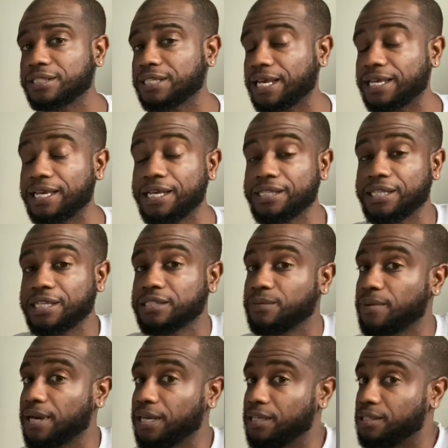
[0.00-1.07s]
I guess that's
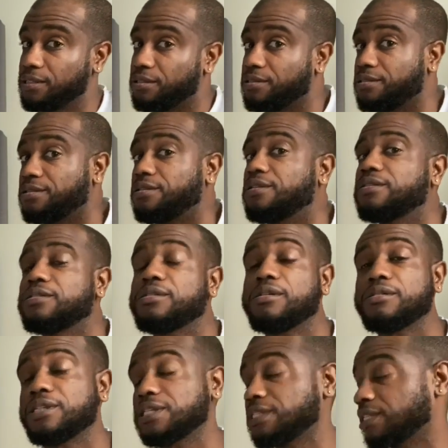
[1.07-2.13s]
why he's so
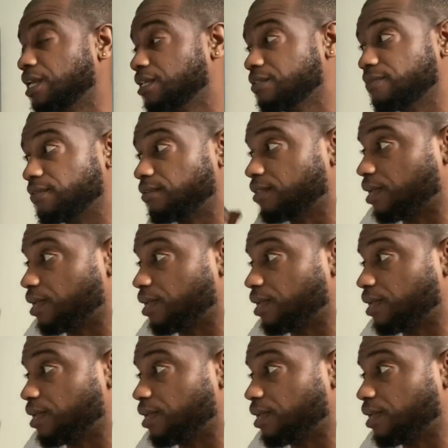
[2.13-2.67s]
successful.